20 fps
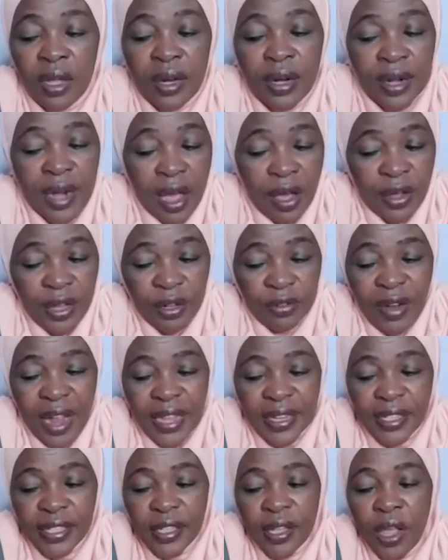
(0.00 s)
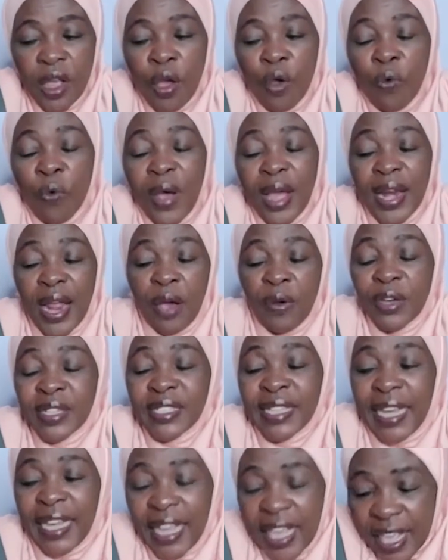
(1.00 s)
Now he writes, when I was
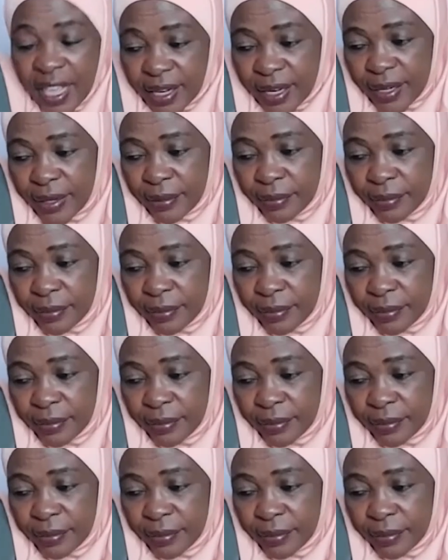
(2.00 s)
a kid,